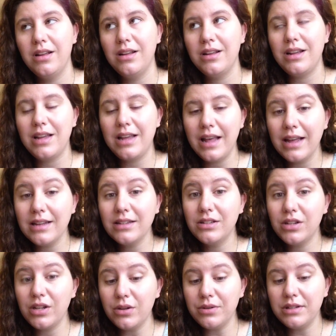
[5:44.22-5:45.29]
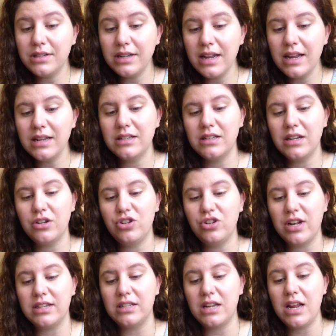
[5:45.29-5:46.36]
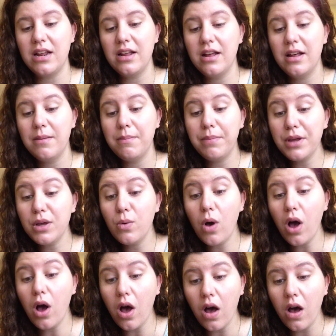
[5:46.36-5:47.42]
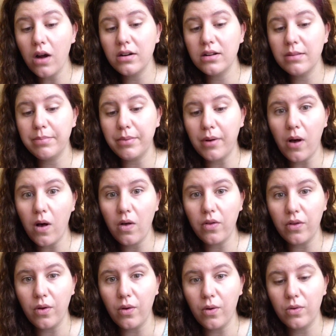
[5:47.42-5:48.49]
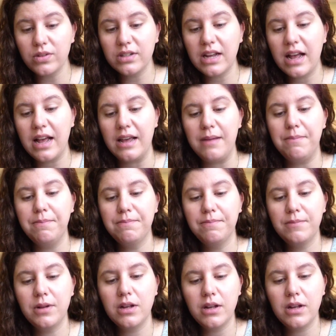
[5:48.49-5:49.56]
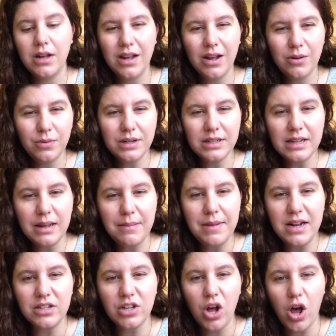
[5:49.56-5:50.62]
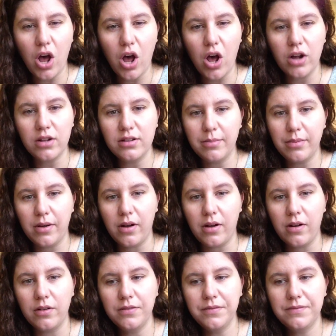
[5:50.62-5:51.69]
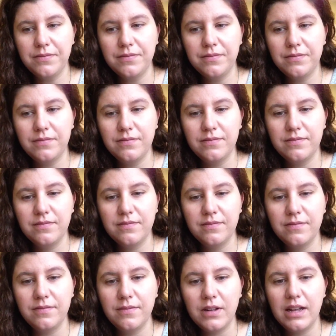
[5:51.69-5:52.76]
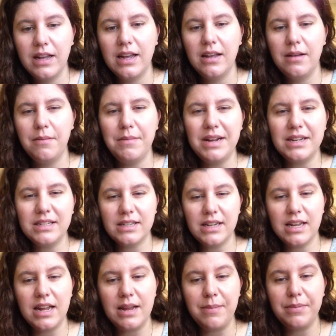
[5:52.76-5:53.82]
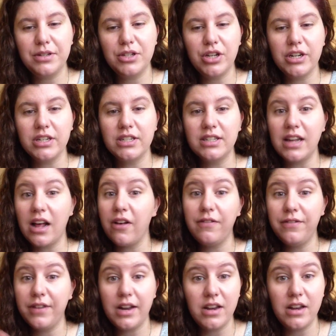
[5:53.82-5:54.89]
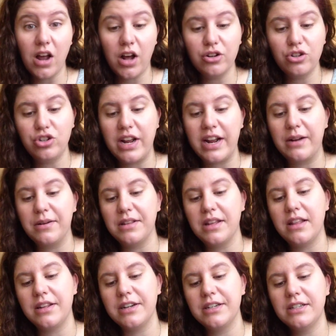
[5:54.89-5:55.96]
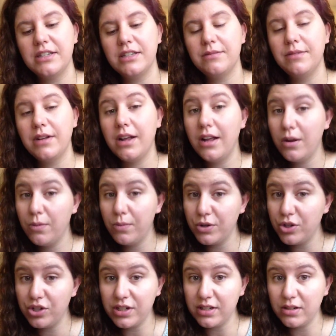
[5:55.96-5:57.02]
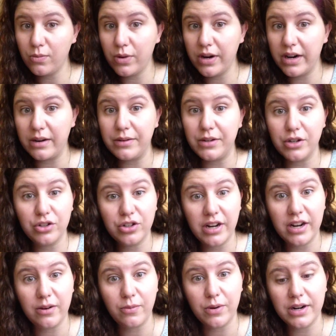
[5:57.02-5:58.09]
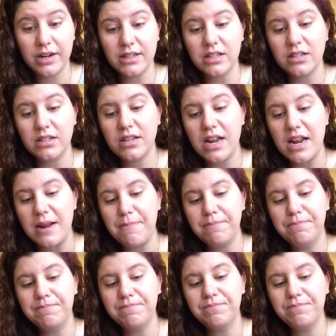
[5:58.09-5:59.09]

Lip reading: Yes, you did, said Jessie, but you hogged the ball the whole time. What does that mean, to hog the ball? It means to keep it to yourself and not share with others, which doesn't work when you're trying to work as a team.